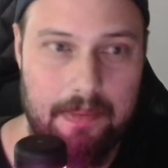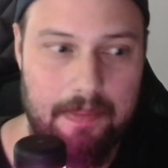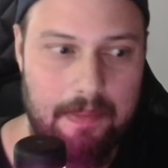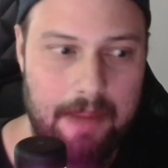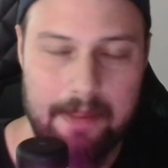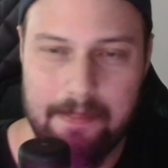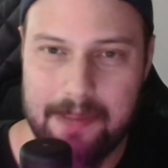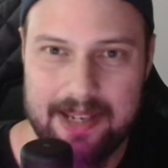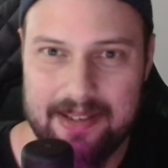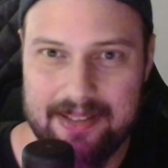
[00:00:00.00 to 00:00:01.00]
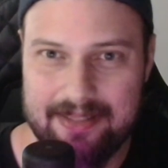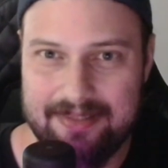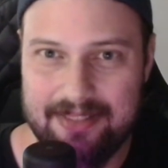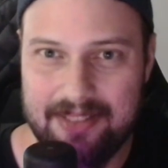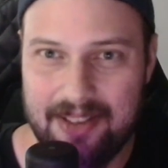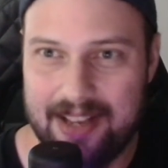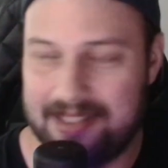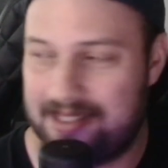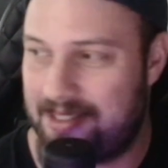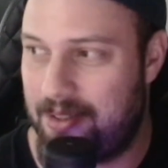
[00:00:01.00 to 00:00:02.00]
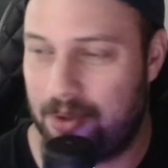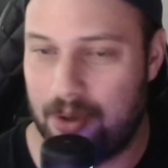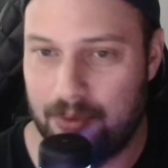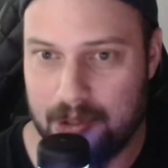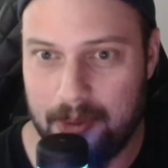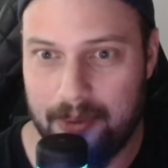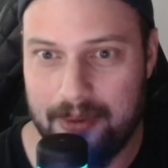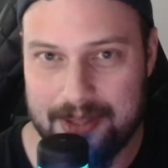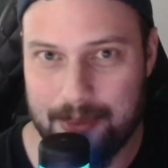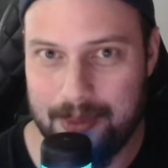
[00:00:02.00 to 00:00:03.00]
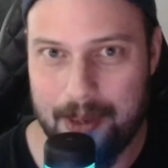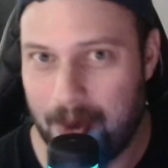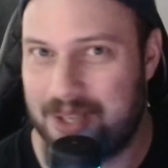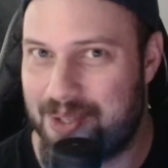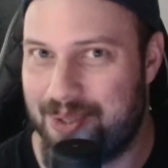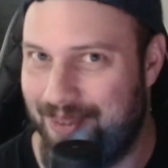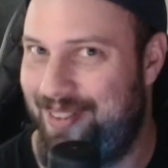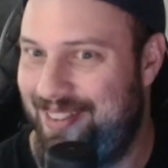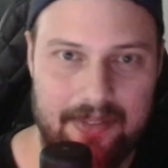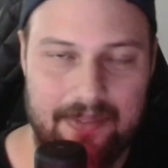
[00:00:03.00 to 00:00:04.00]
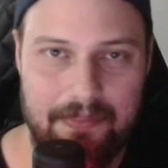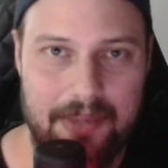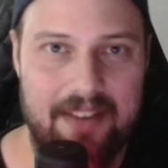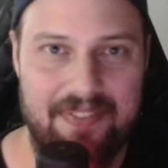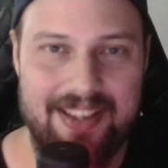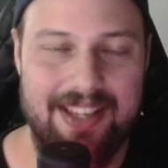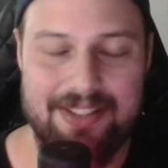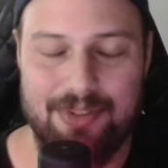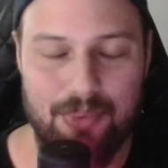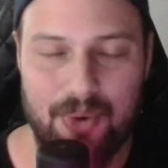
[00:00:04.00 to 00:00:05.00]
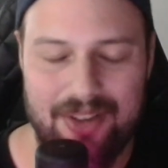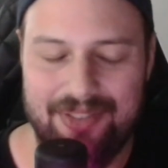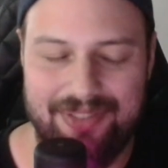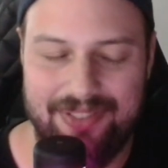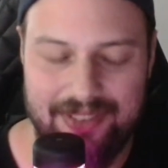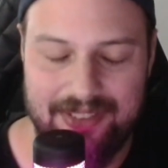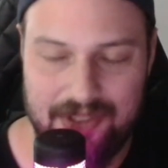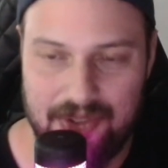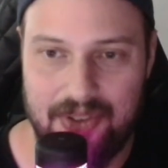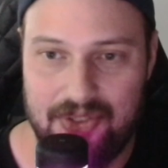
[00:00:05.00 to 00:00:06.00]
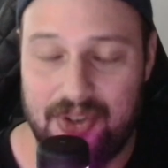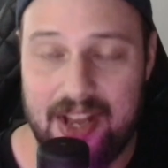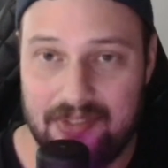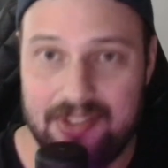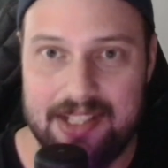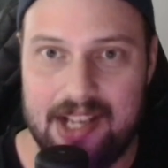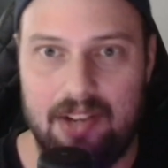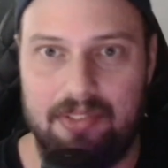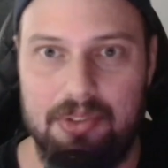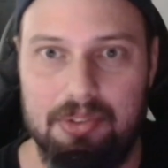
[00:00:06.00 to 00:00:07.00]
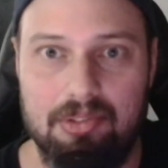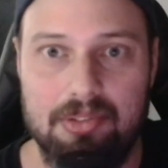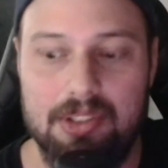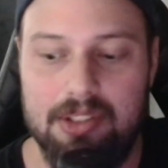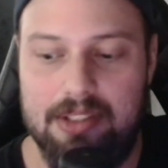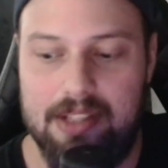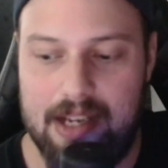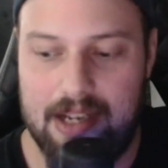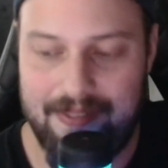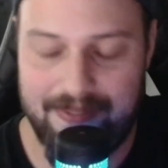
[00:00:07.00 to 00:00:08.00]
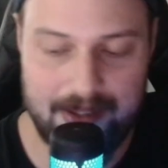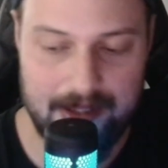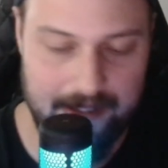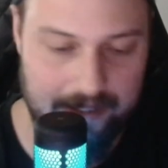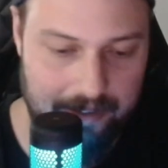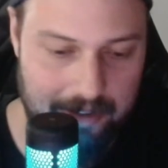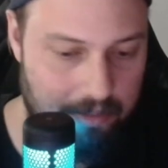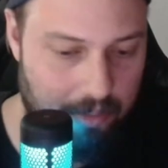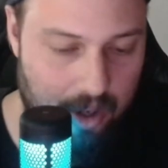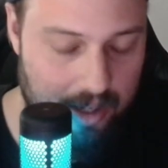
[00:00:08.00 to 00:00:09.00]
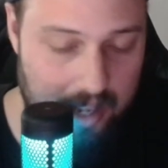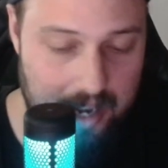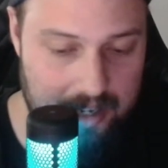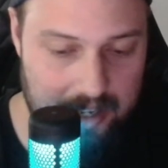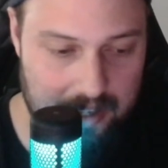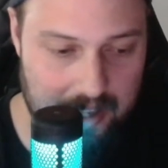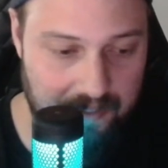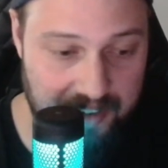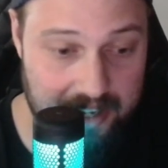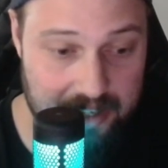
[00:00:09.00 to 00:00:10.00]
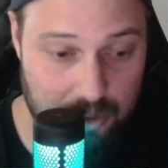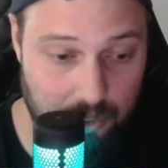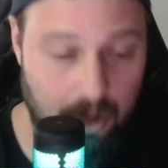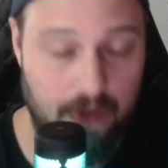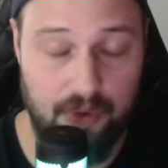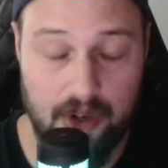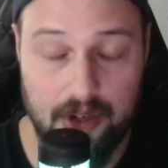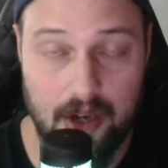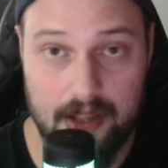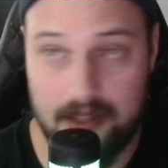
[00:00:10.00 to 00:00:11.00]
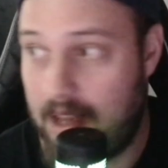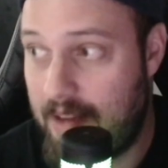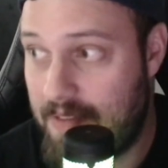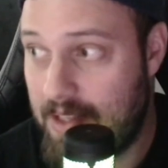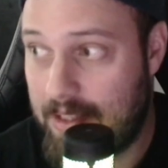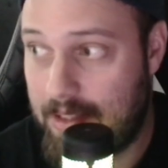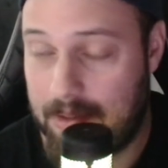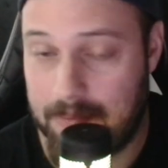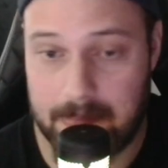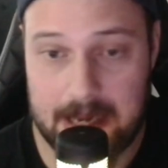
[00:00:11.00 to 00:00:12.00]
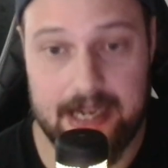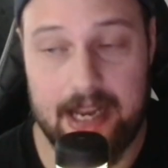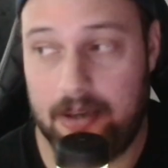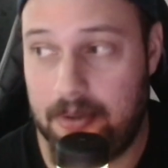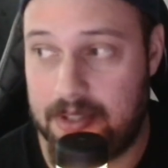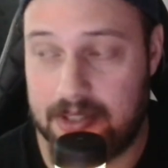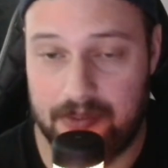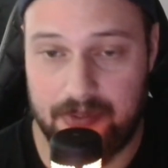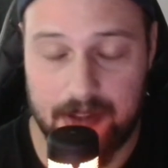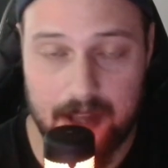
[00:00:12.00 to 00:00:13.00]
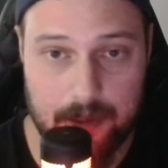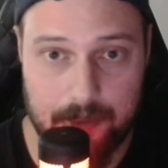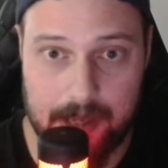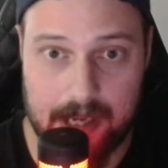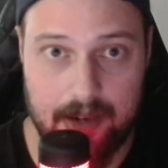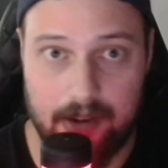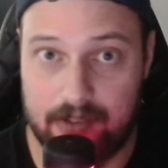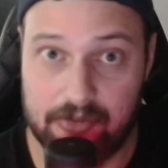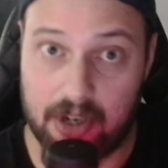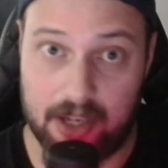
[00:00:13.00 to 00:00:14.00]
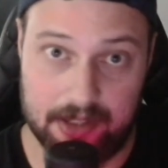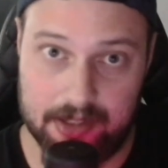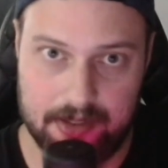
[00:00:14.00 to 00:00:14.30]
might be not as comfortable as we want to, but I think it's worth to have this kind of tool. And I think more than if it is worth or not, I think by now it's something that we cannot avoid.